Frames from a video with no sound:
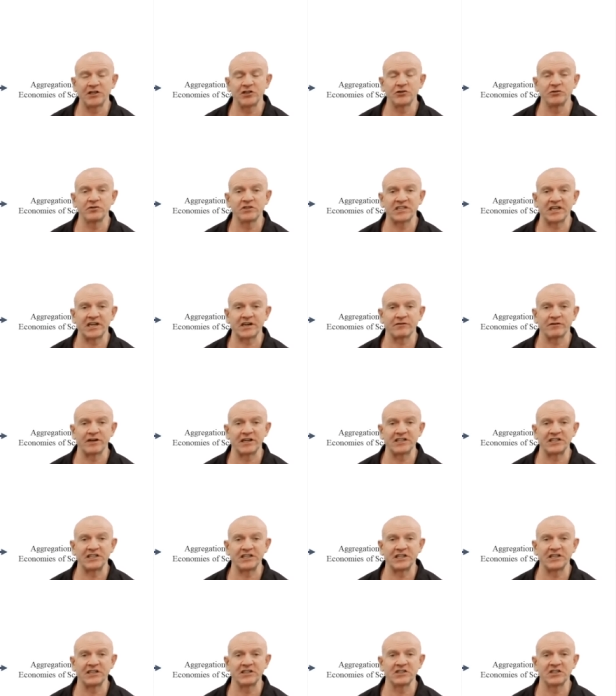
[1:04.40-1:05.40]
new set of
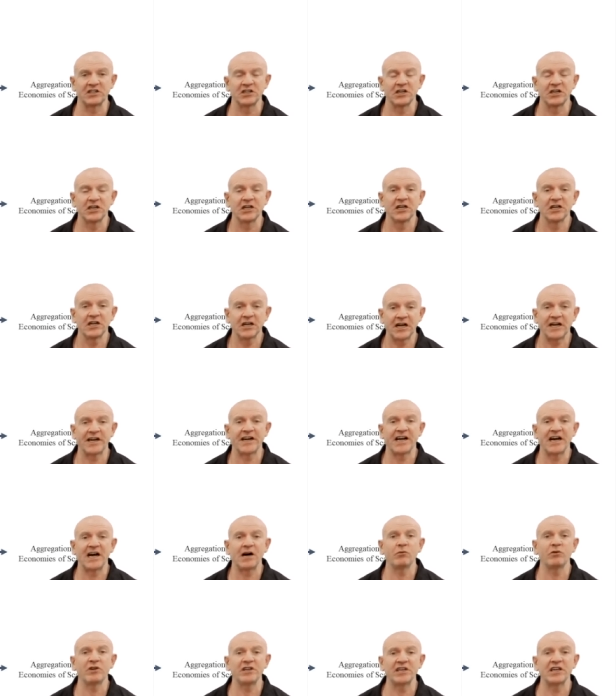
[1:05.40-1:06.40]
ideas on
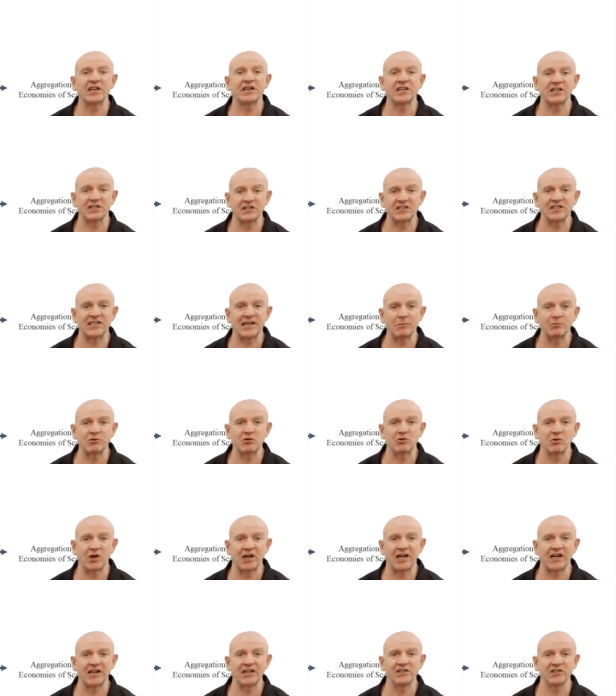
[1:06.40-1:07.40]
how we can
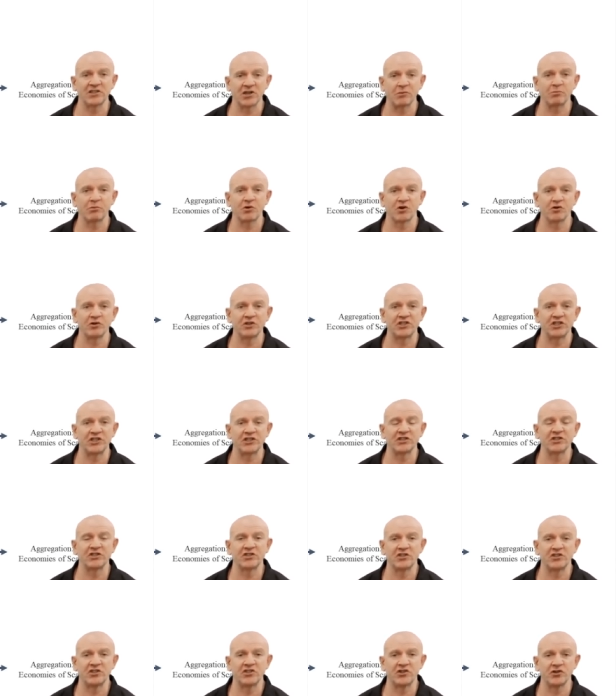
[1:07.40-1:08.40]
conceptualize our
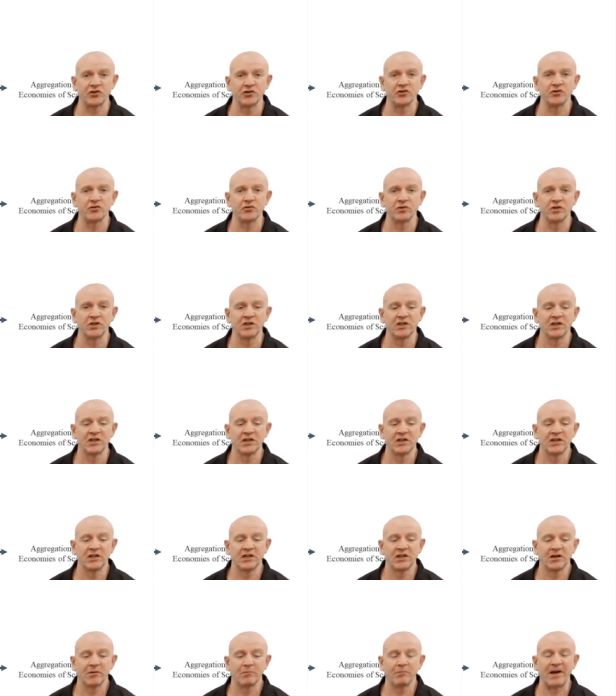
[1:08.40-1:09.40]
approaches to
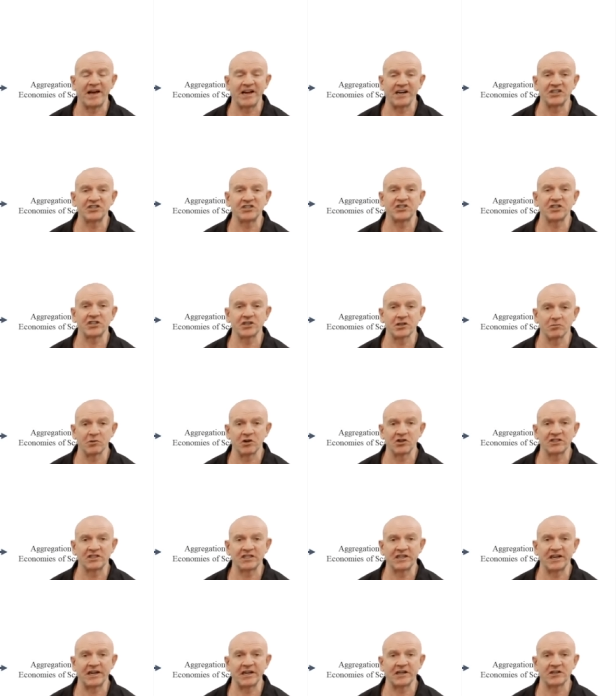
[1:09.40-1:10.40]
managing the
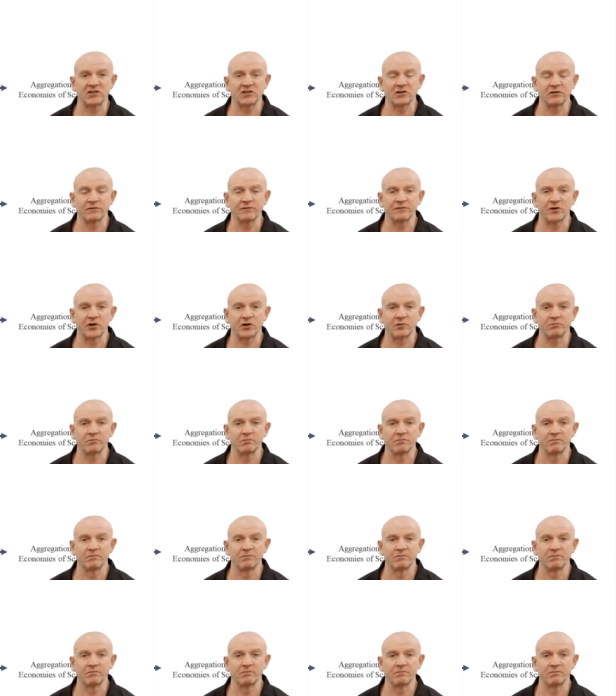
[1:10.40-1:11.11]
multinational firm,